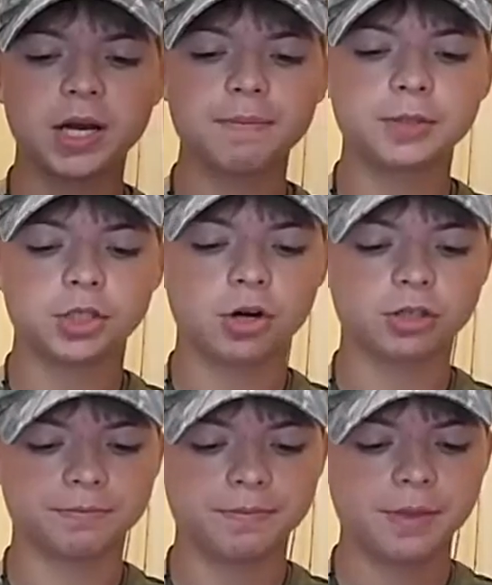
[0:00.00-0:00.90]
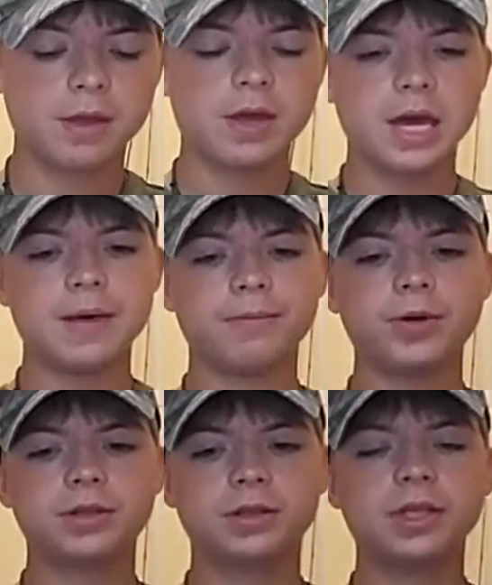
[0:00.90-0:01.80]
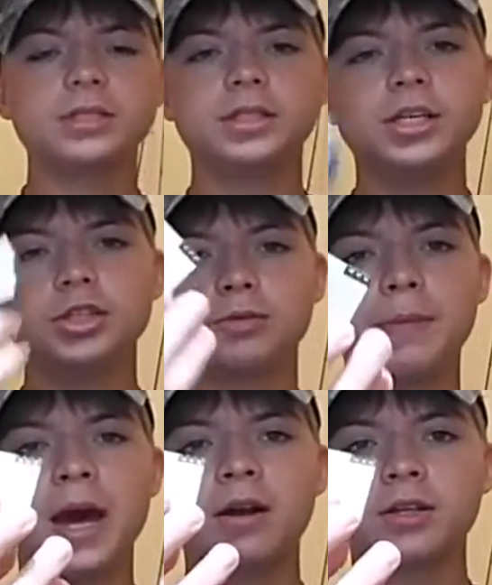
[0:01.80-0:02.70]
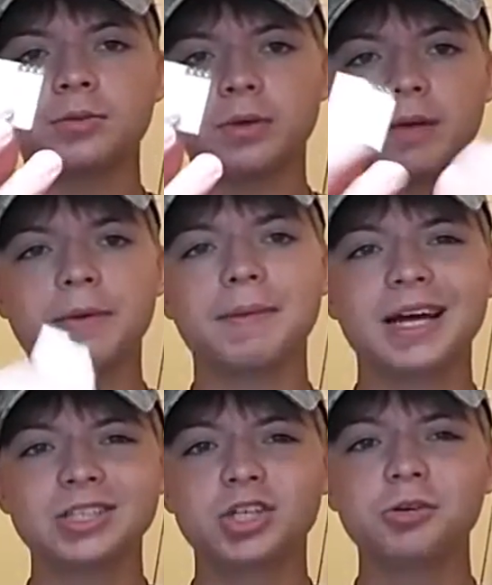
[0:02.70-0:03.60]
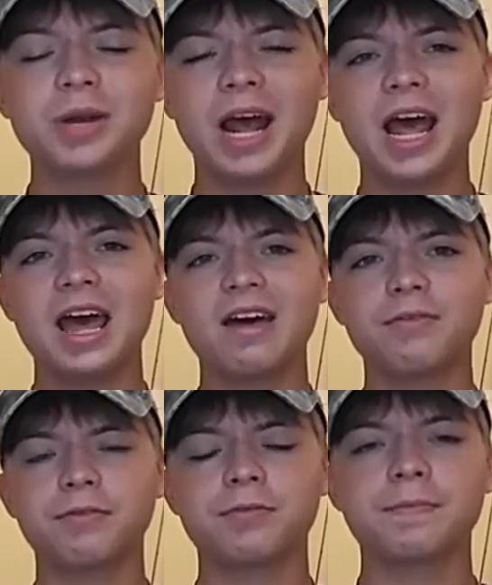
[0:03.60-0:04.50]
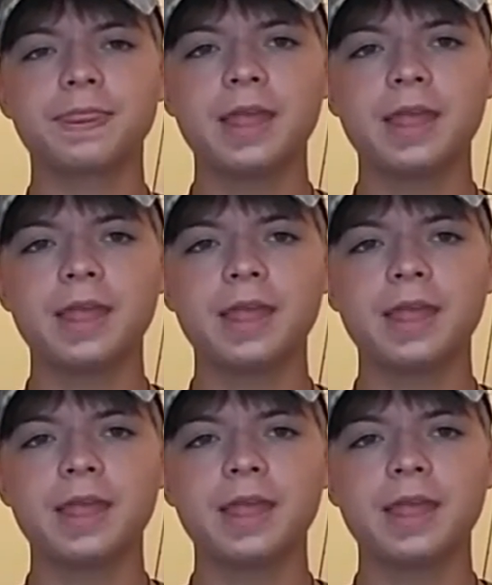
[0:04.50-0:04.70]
it up and charge them. And what these each batteries will give me about 2.5